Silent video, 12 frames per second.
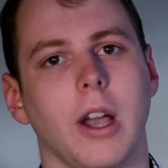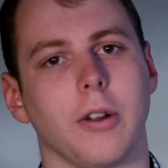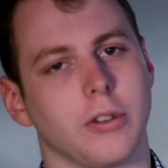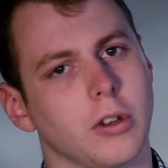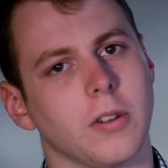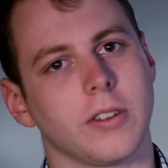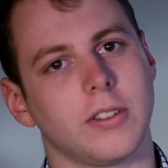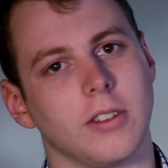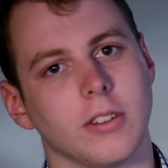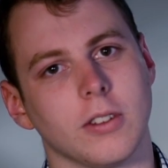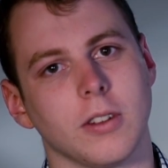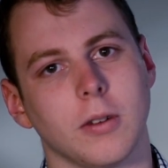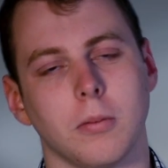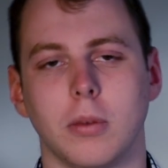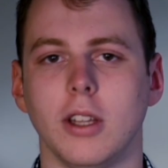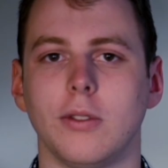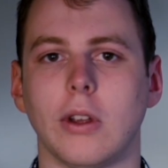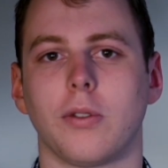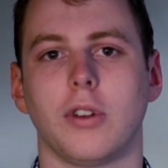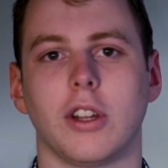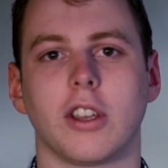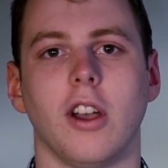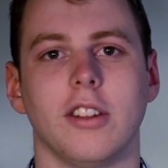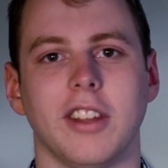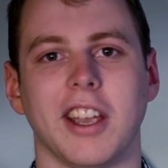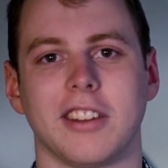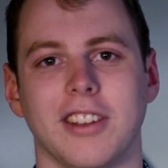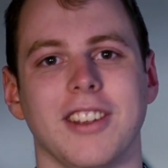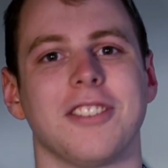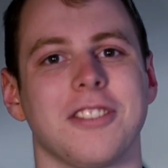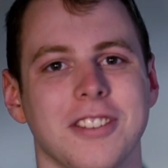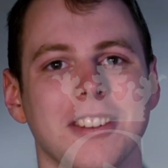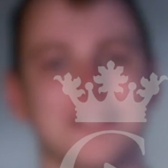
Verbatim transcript: our services, please feel free to contact us.